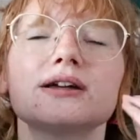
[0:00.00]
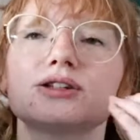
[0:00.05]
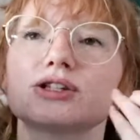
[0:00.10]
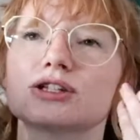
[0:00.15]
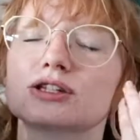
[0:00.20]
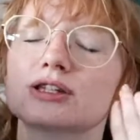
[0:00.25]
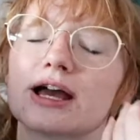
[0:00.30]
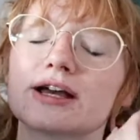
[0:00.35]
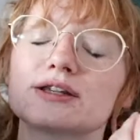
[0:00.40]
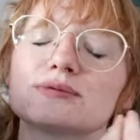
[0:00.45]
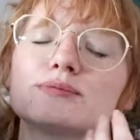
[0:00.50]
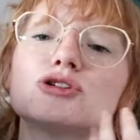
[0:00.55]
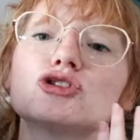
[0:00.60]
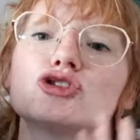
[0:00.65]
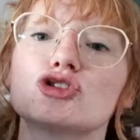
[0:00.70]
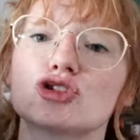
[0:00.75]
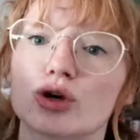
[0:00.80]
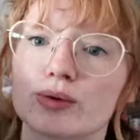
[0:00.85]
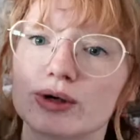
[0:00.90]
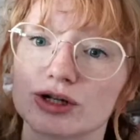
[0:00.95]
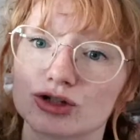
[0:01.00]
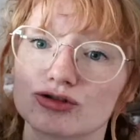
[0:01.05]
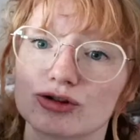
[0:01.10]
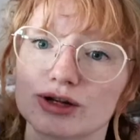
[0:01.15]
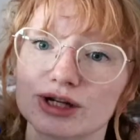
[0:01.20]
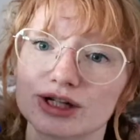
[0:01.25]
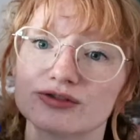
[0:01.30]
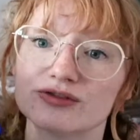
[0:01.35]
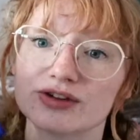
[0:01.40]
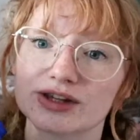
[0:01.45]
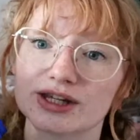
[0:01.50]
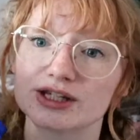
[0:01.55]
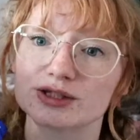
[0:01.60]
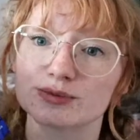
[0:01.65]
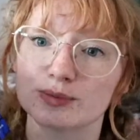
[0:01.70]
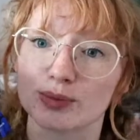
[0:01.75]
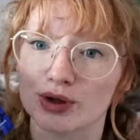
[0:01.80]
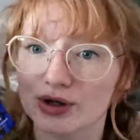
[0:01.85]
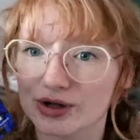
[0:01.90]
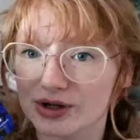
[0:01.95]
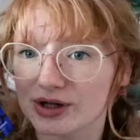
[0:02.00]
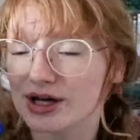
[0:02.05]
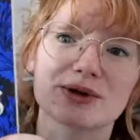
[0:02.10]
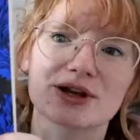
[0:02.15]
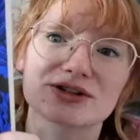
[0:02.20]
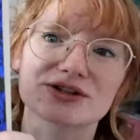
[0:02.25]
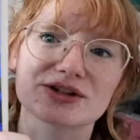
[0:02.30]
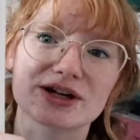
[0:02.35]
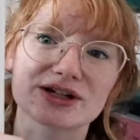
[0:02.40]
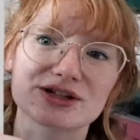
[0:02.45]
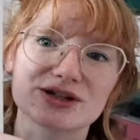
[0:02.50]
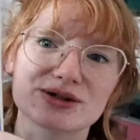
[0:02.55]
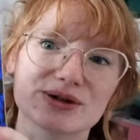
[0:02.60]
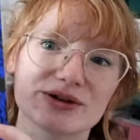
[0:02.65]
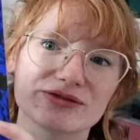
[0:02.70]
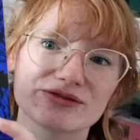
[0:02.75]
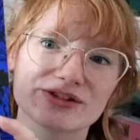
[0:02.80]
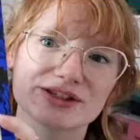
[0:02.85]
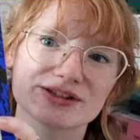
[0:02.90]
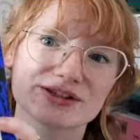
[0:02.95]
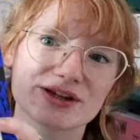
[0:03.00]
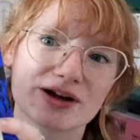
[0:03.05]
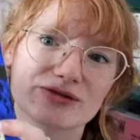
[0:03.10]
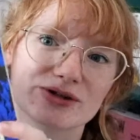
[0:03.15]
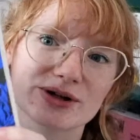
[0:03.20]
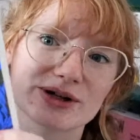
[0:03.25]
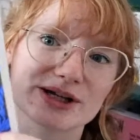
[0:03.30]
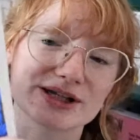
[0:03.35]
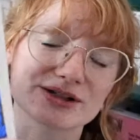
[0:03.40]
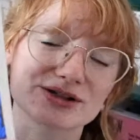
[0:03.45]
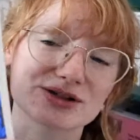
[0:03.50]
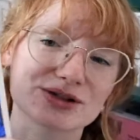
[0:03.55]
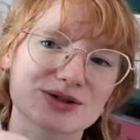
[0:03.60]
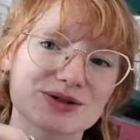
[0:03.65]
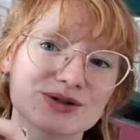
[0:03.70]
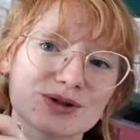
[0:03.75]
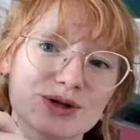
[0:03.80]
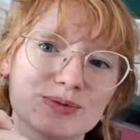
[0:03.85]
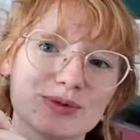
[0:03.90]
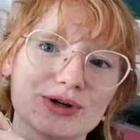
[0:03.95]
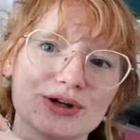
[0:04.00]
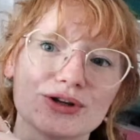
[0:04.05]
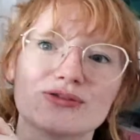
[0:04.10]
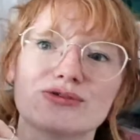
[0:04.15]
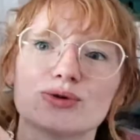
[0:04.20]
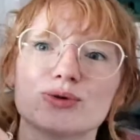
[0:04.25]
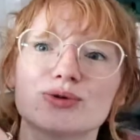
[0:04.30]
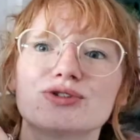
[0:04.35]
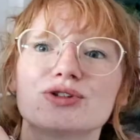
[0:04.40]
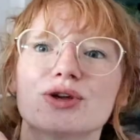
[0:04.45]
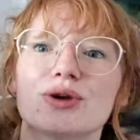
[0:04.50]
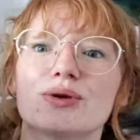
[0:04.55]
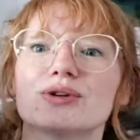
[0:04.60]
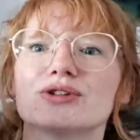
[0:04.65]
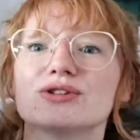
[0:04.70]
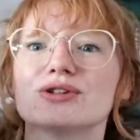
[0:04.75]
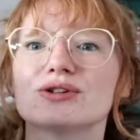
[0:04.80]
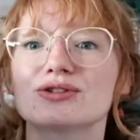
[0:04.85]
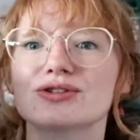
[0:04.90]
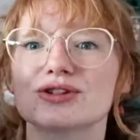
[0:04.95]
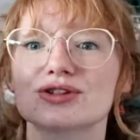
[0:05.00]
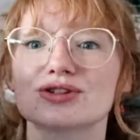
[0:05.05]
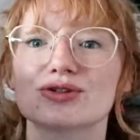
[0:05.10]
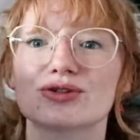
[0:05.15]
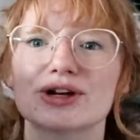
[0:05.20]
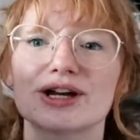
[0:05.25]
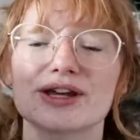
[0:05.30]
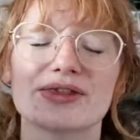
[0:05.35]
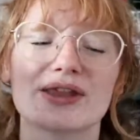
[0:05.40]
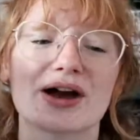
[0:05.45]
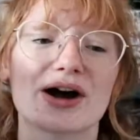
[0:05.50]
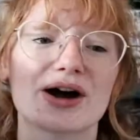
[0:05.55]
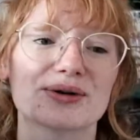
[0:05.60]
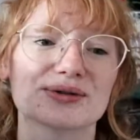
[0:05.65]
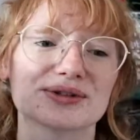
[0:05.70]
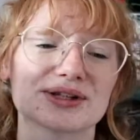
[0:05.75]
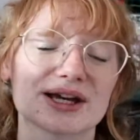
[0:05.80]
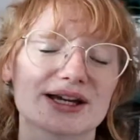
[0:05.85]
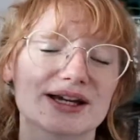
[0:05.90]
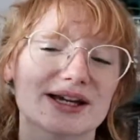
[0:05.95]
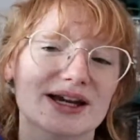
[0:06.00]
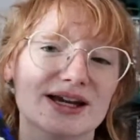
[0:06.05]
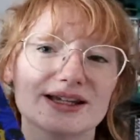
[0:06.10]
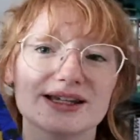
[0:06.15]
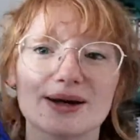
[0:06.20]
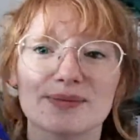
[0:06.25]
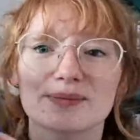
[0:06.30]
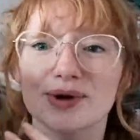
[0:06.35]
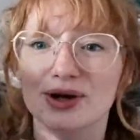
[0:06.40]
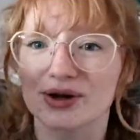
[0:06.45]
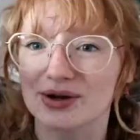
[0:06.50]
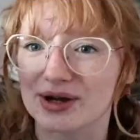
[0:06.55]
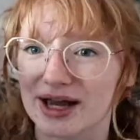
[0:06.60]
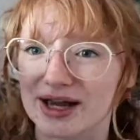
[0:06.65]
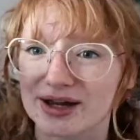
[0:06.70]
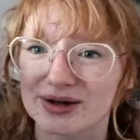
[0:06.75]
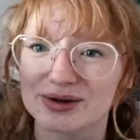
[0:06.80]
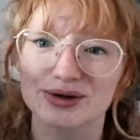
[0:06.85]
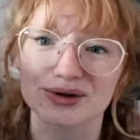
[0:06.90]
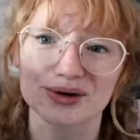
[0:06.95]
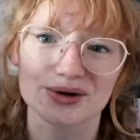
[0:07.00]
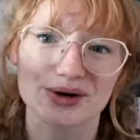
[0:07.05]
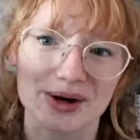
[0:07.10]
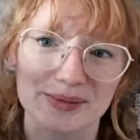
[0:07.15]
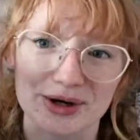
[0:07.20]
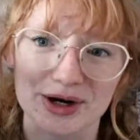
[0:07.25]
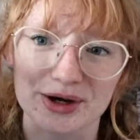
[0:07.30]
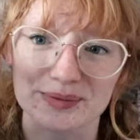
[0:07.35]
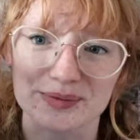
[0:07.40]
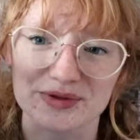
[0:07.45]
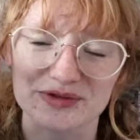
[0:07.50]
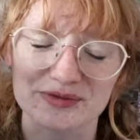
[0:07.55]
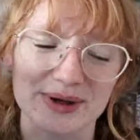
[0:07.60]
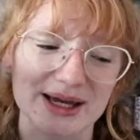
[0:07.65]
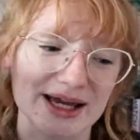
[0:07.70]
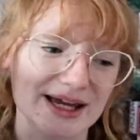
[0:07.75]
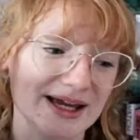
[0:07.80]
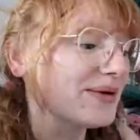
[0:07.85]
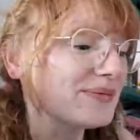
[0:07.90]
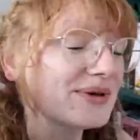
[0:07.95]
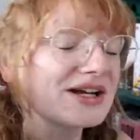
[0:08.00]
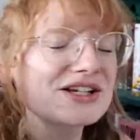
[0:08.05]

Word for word: it just has me so intrigued for this book plus i do love this cover it's just so beautiful so as soon as i saw it in there i was like yep okay you're coming home with me i'm